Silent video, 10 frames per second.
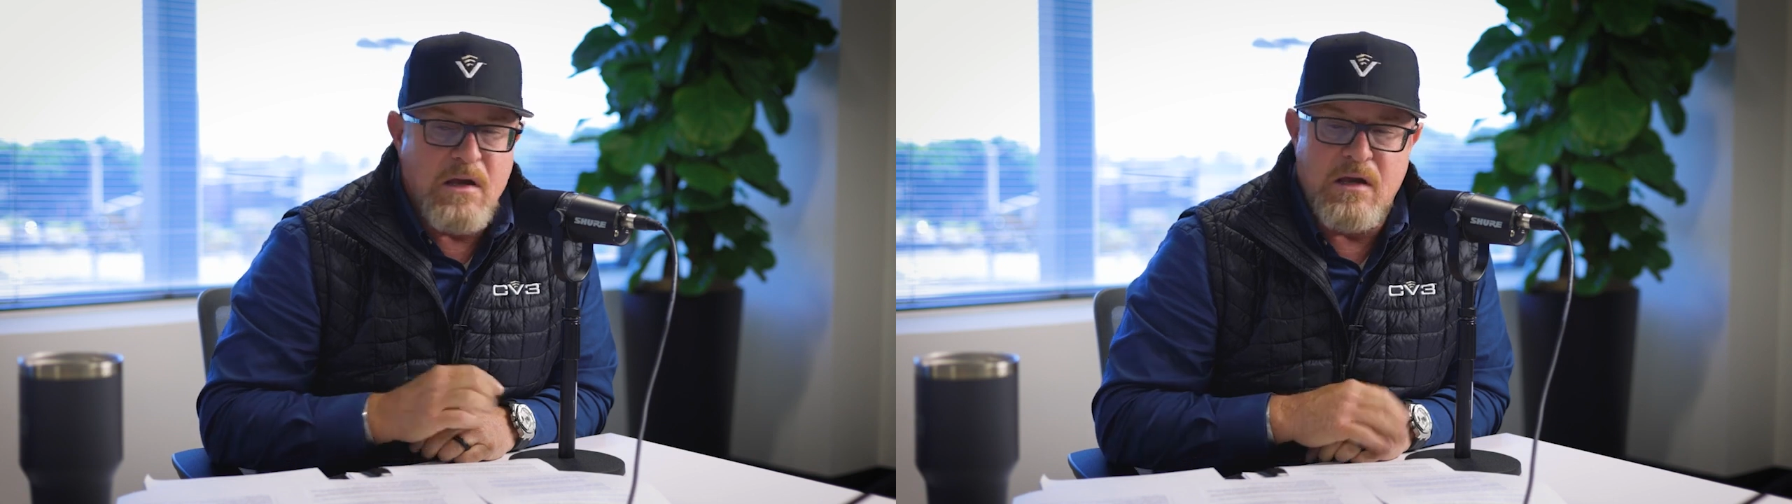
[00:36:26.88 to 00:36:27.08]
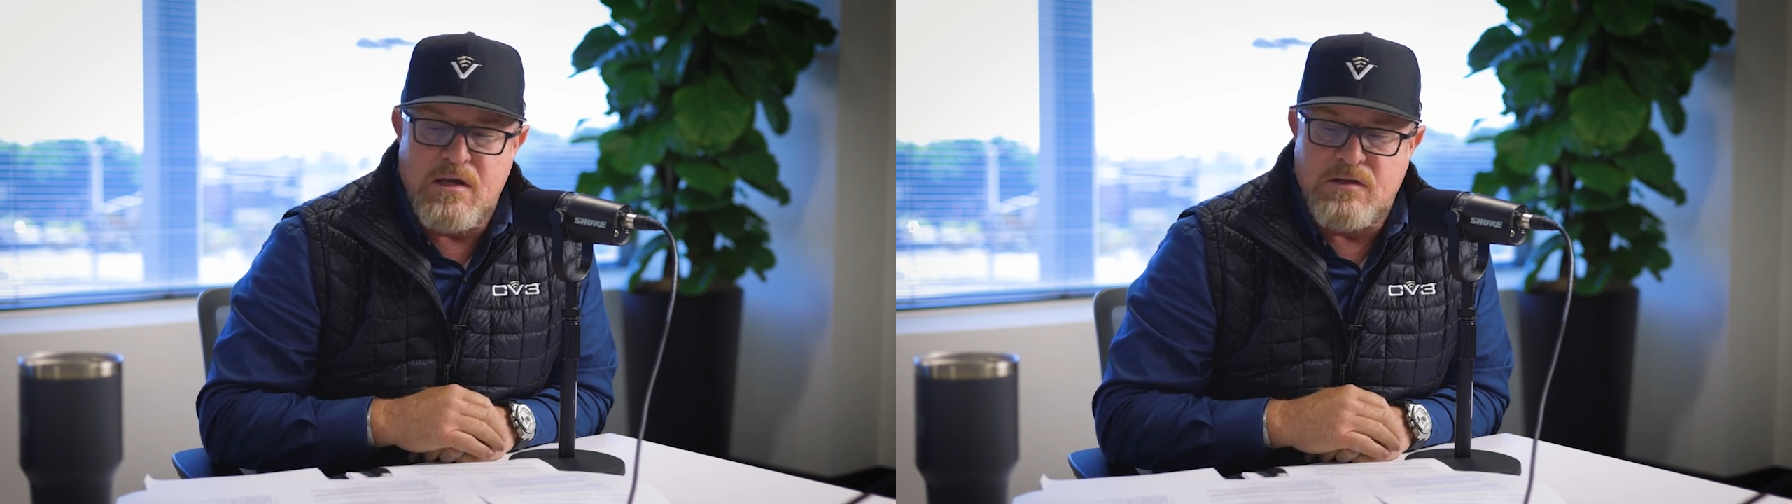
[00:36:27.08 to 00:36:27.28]

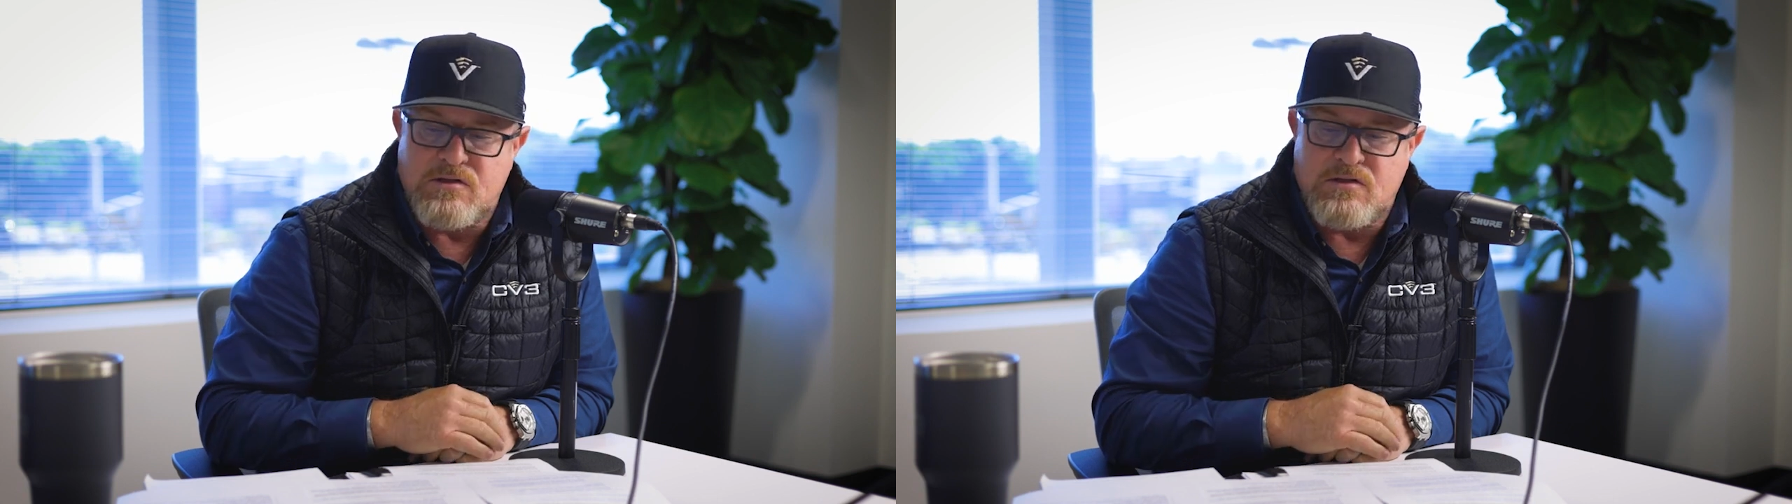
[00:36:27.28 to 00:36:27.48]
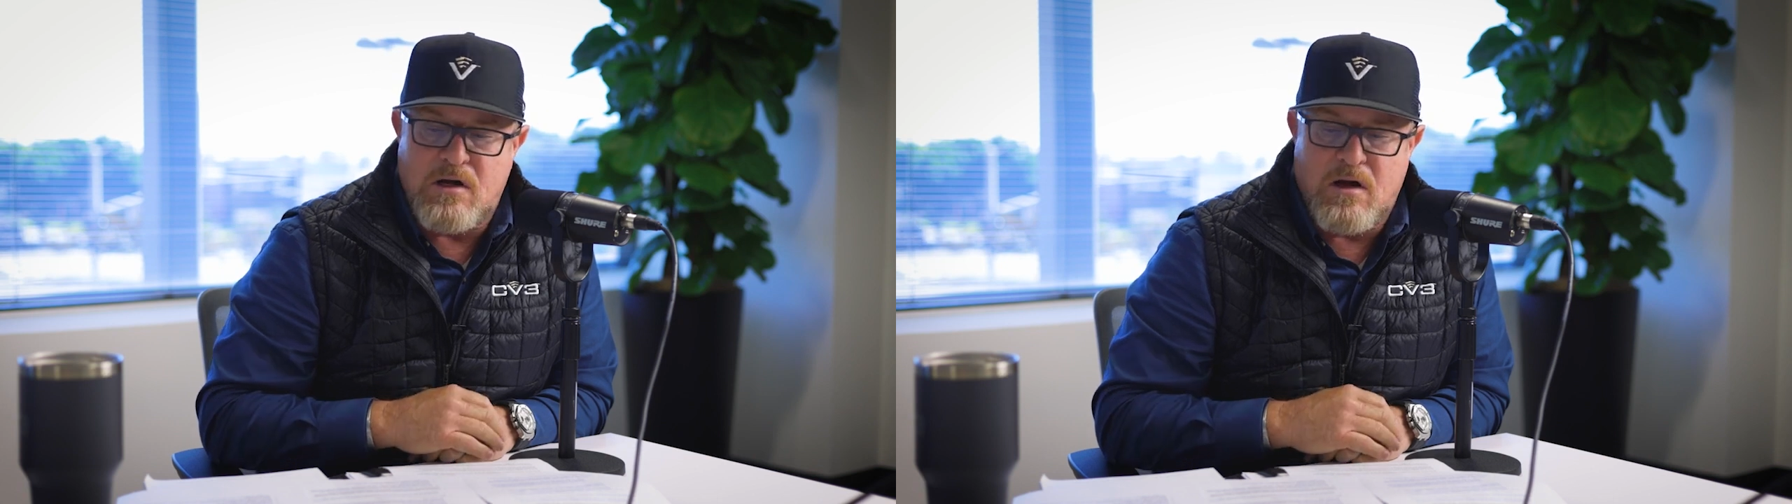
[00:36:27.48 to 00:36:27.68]

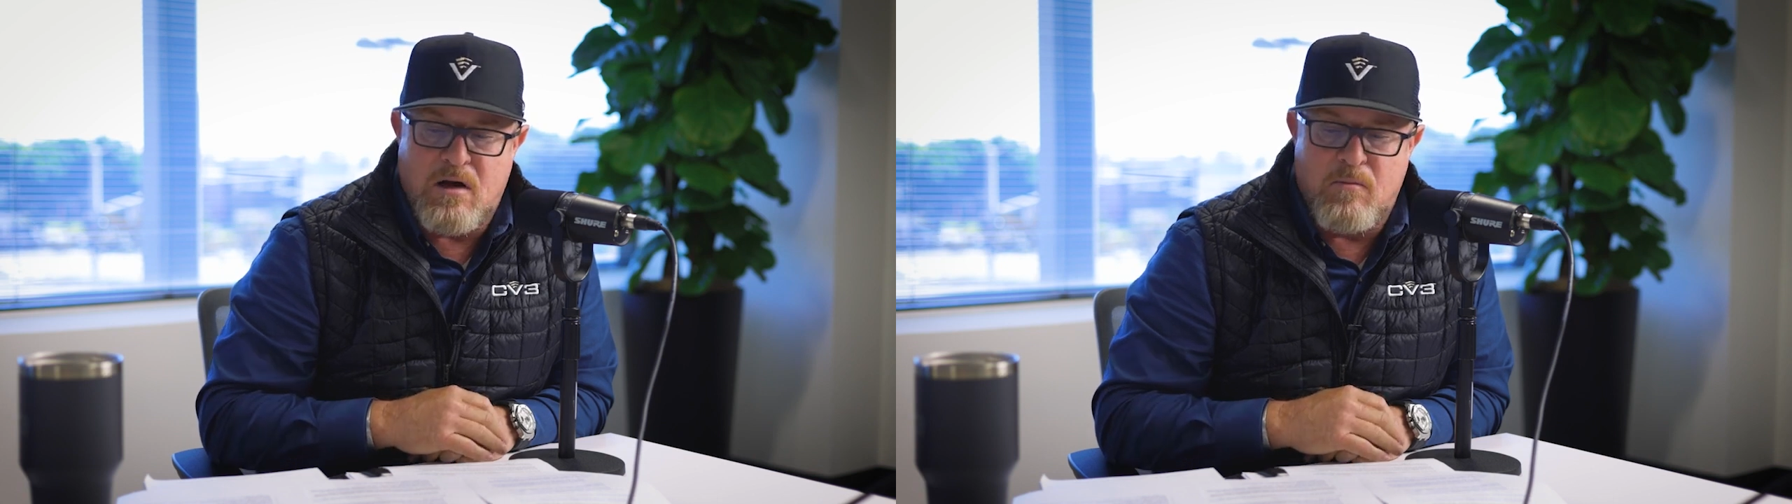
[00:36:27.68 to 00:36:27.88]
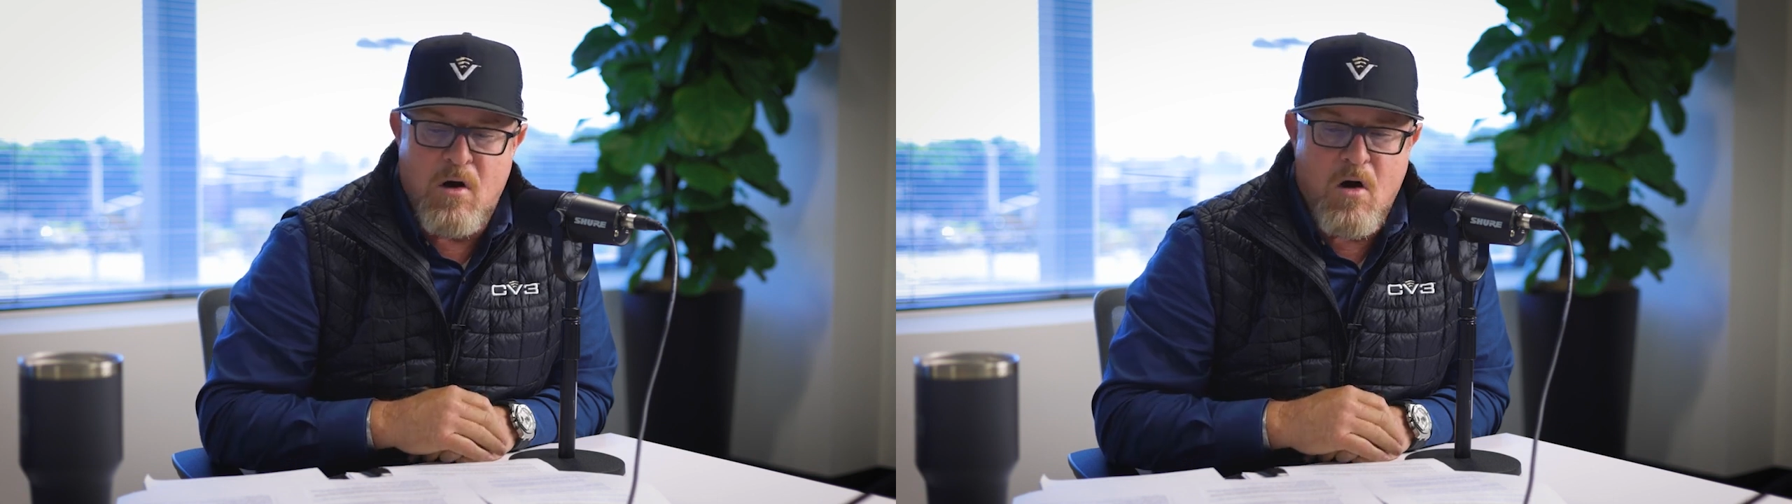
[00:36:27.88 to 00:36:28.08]
It's
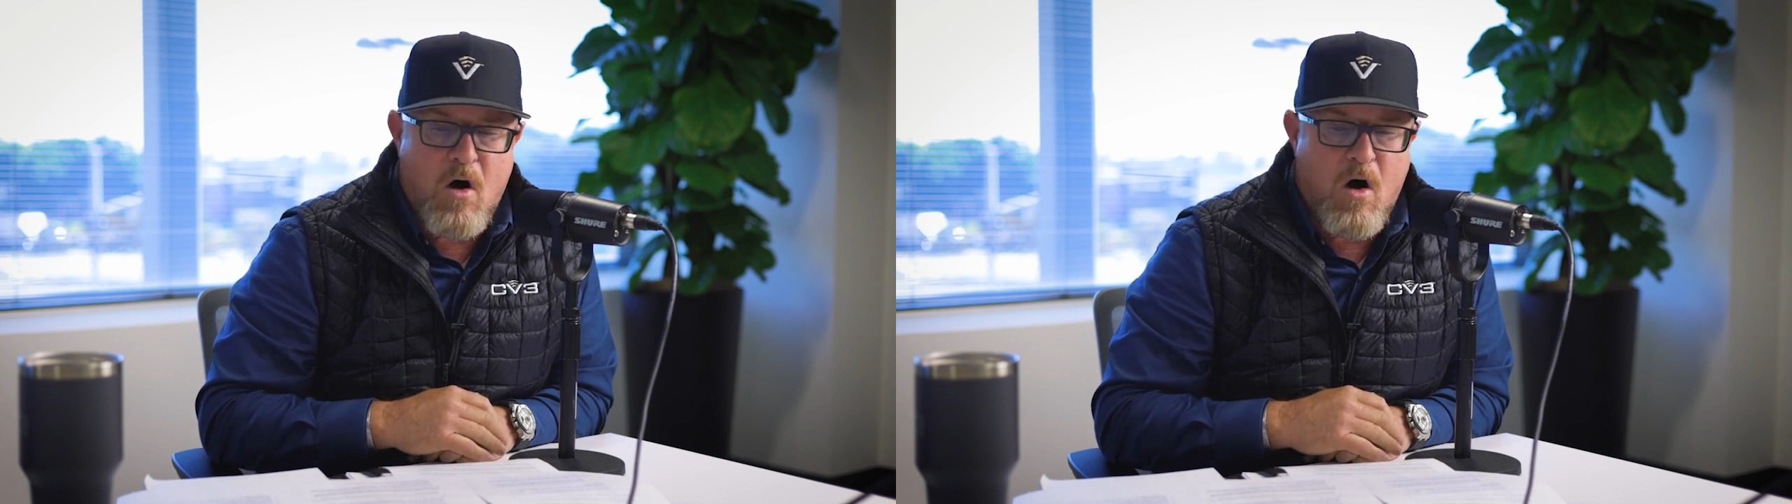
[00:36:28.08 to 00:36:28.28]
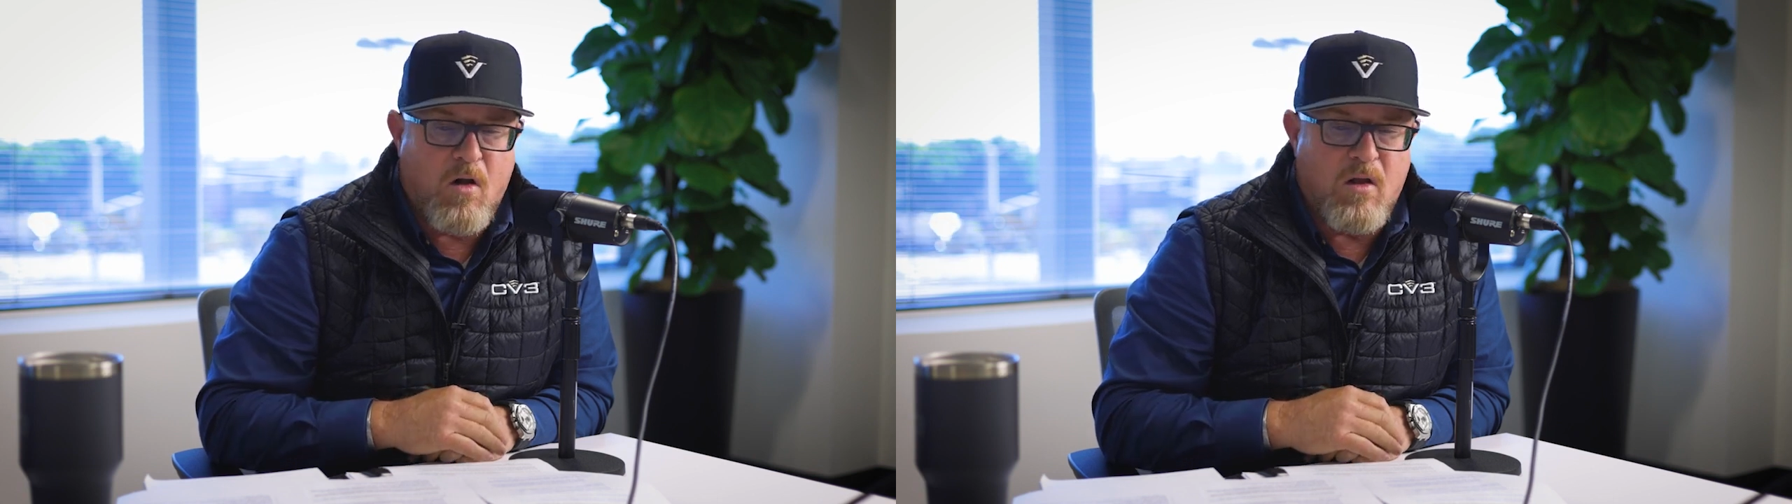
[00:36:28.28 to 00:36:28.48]

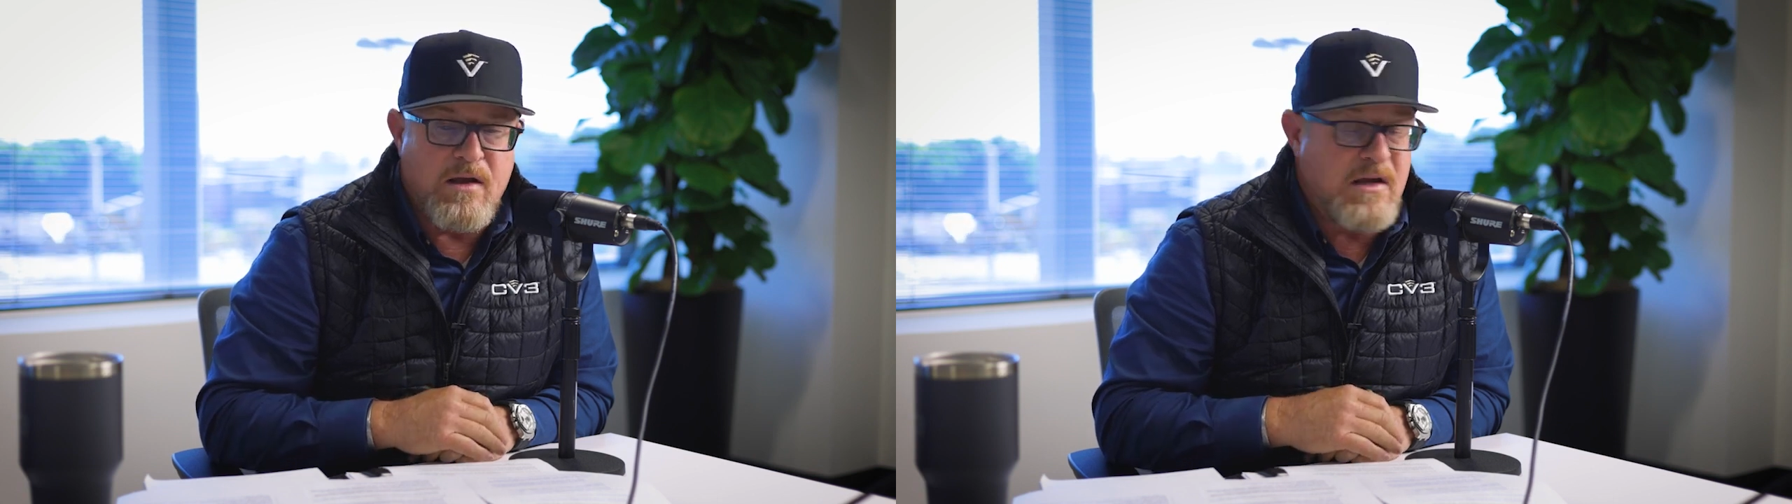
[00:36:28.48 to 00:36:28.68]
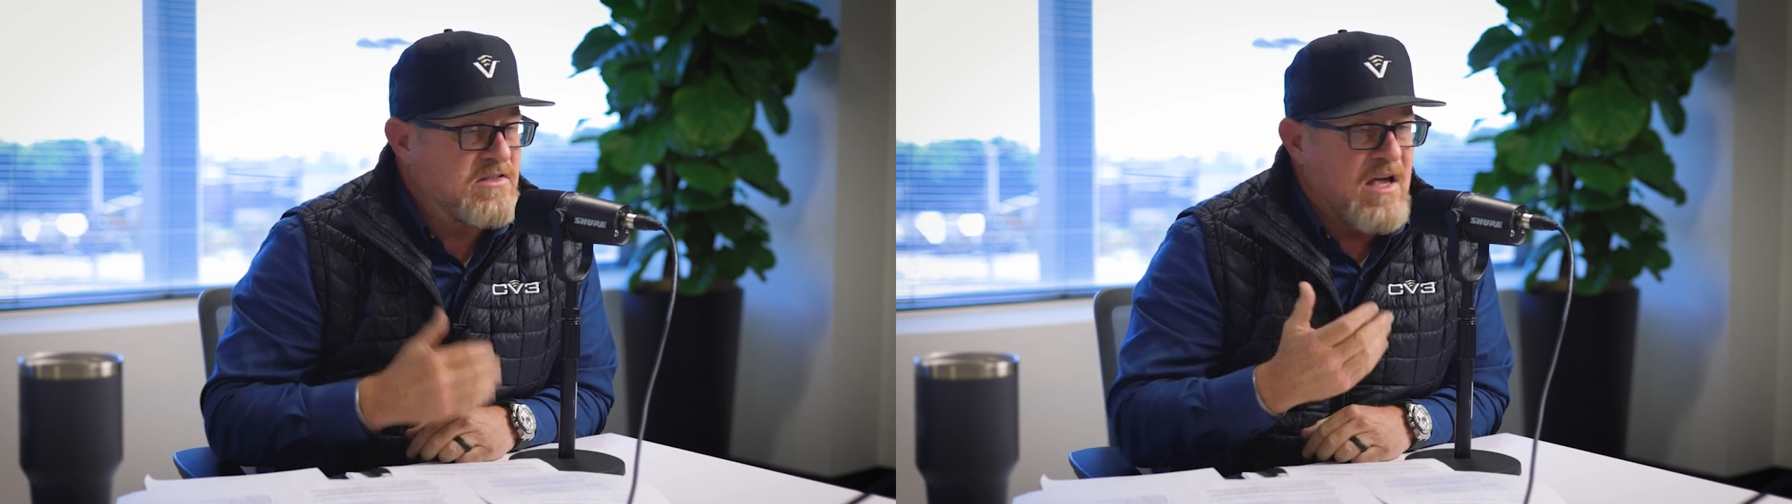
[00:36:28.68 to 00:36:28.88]

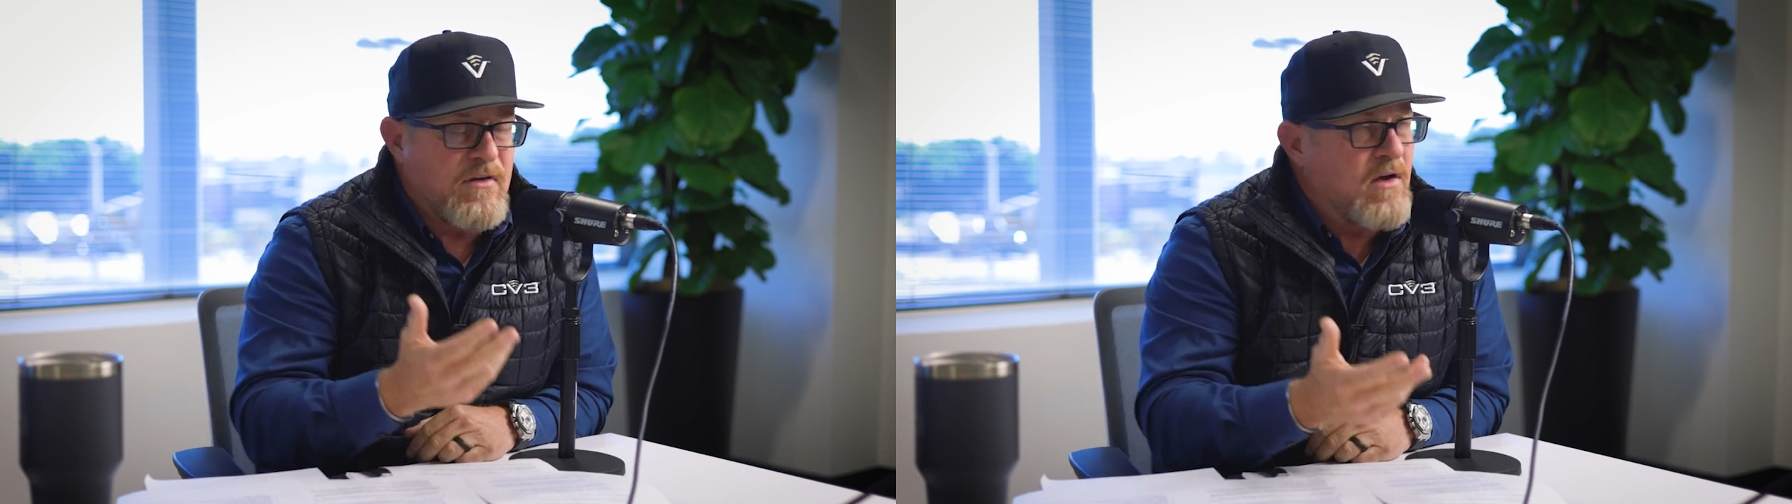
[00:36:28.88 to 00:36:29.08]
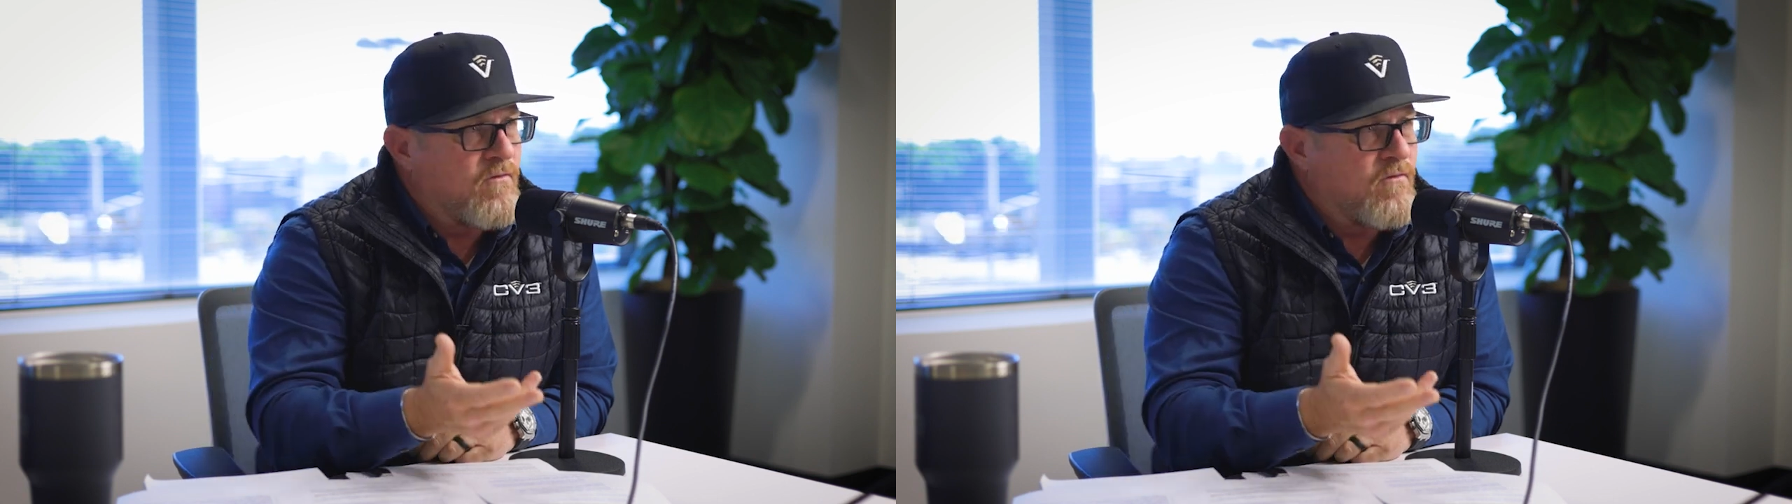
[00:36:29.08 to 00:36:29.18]
having